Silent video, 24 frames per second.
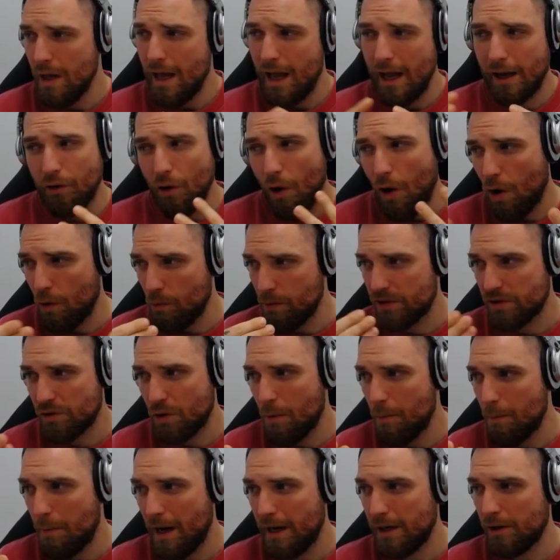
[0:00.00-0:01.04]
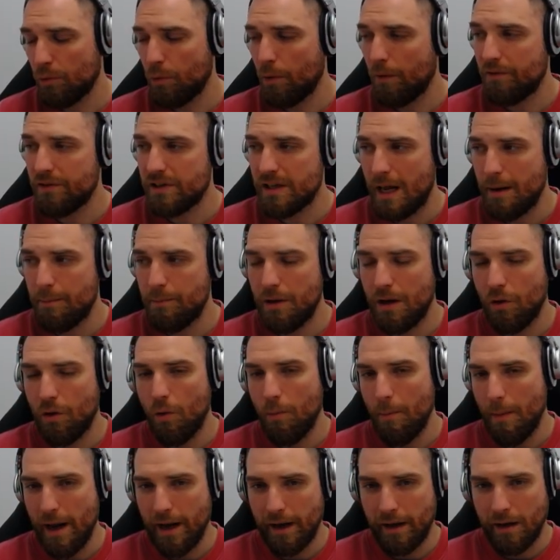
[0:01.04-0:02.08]
and always combine with Zapier or
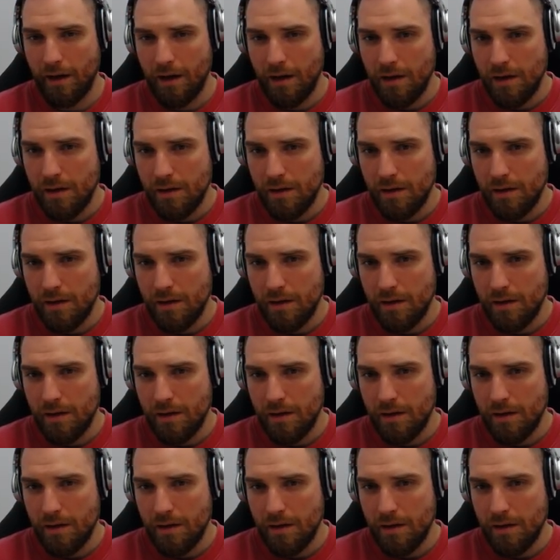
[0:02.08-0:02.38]
Make.